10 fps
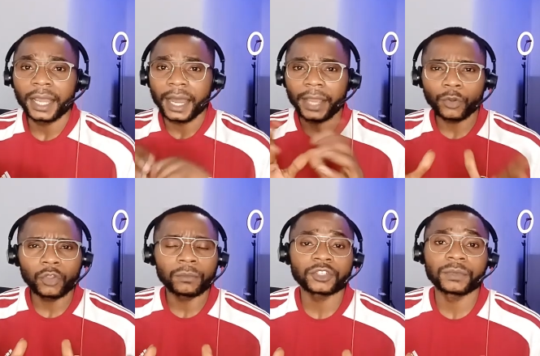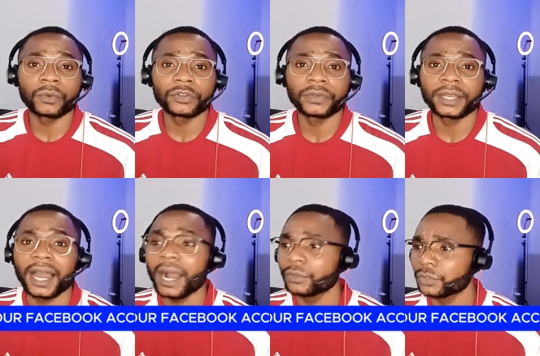I know you must be wondering,
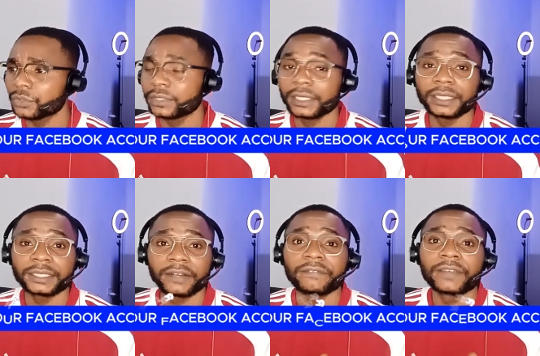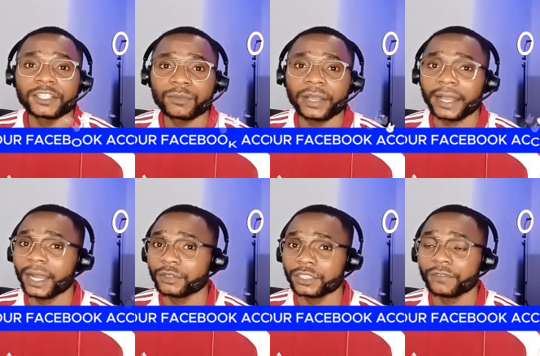how do you delete a Facebook
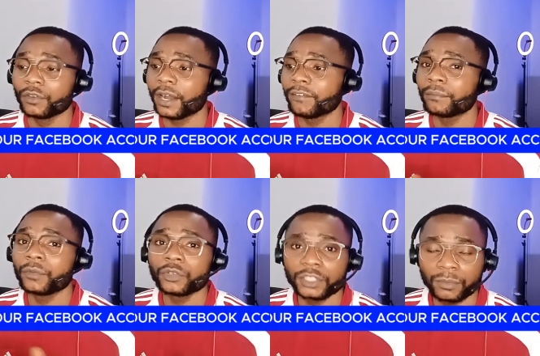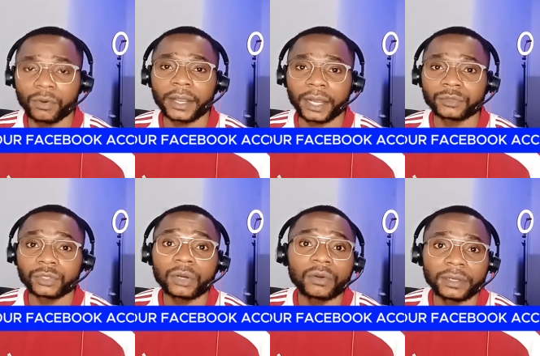account if you have multiple accounts
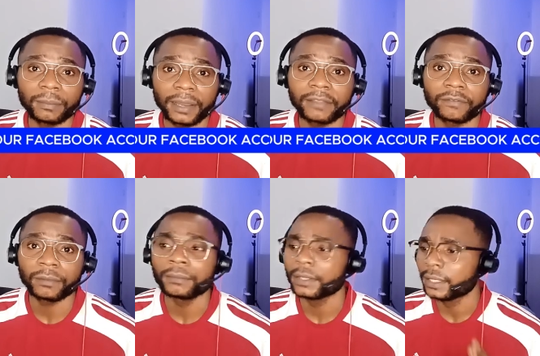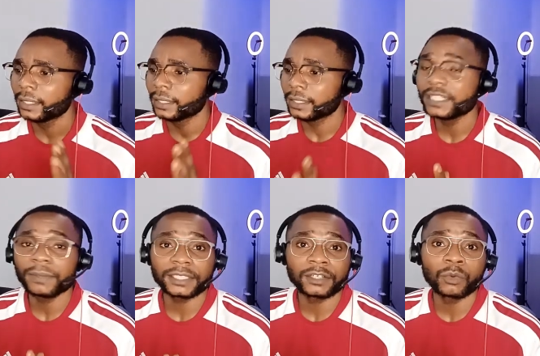on the platform? This
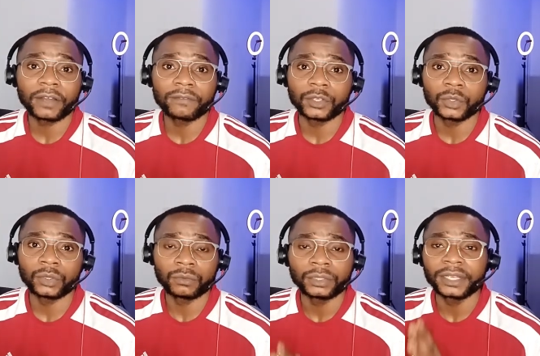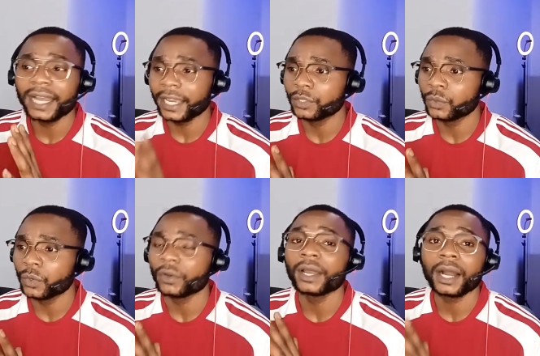particular video will guide you
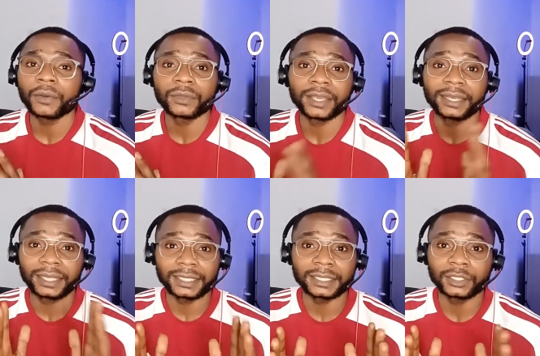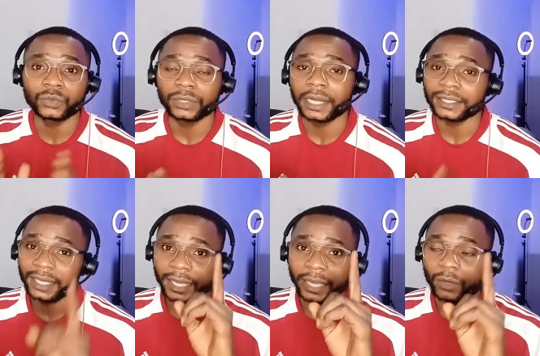on how you can easily do that
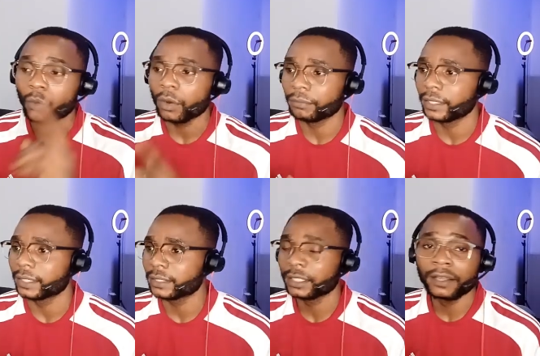in 1 minute.